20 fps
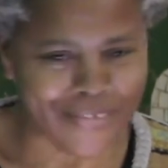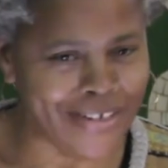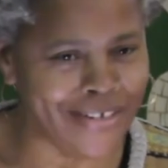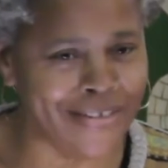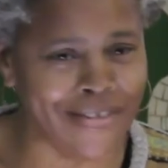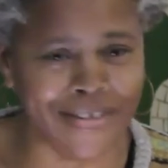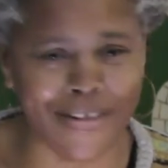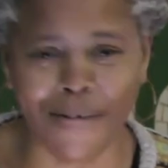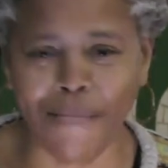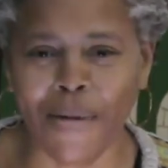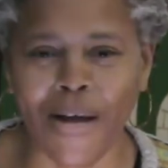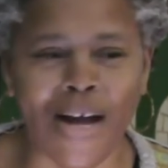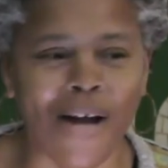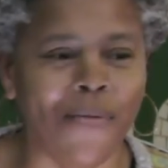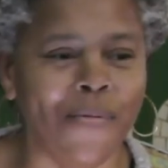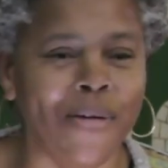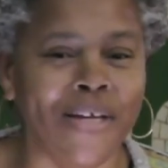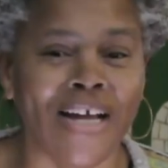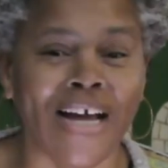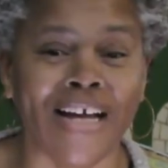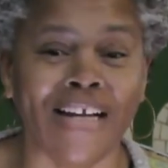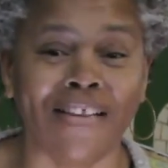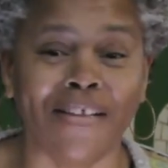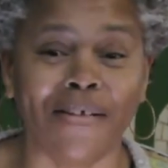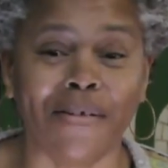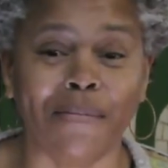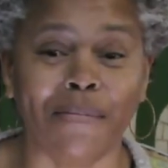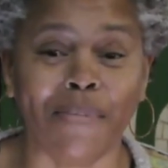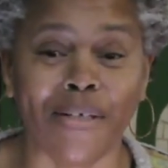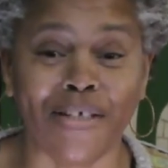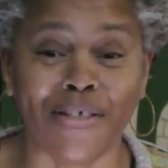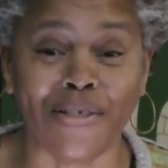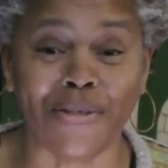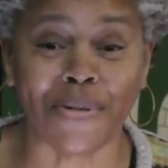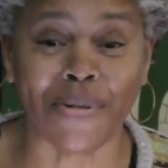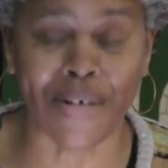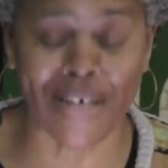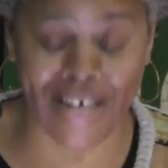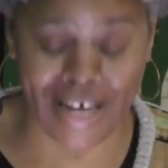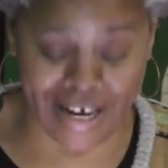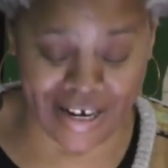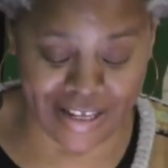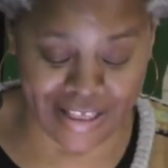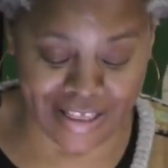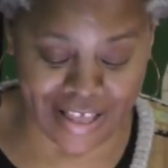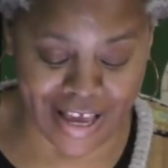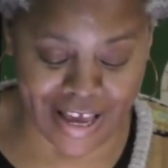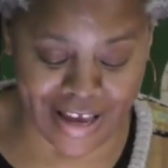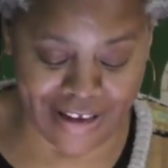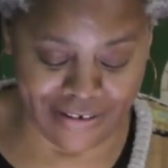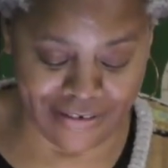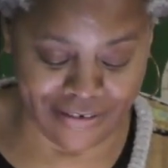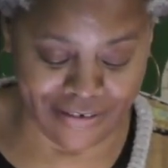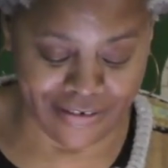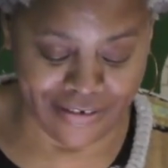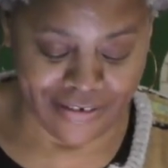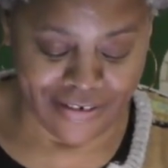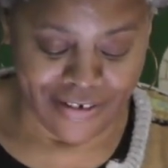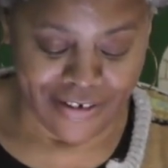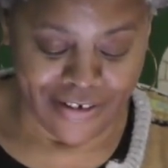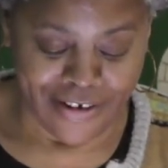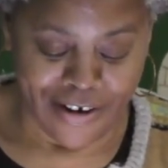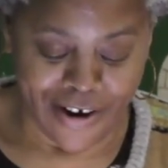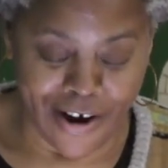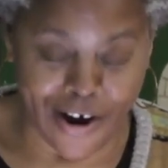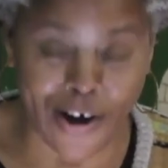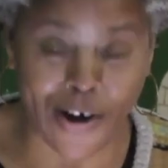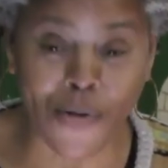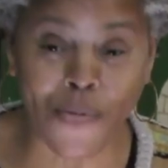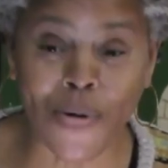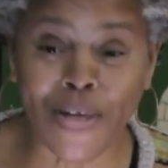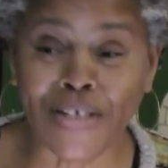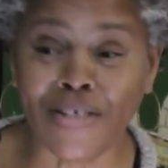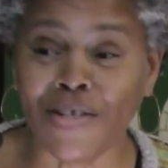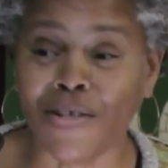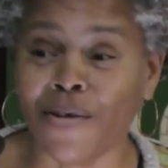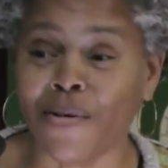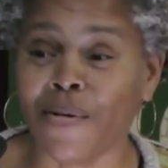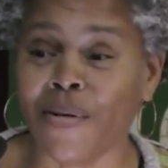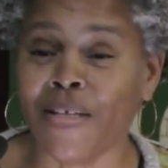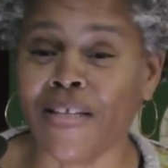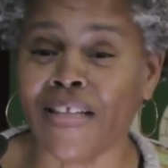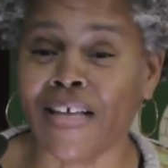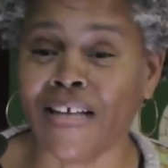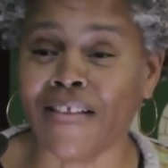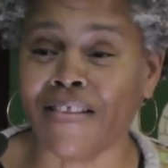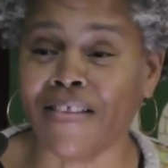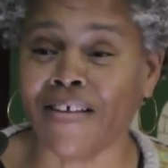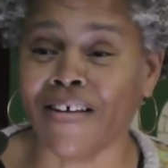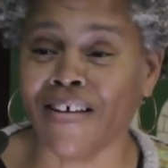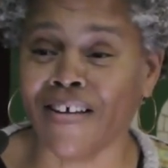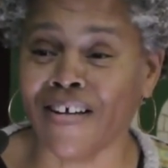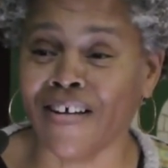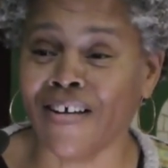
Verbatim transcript: somehow we got a little bit of joy out of that always knowing that the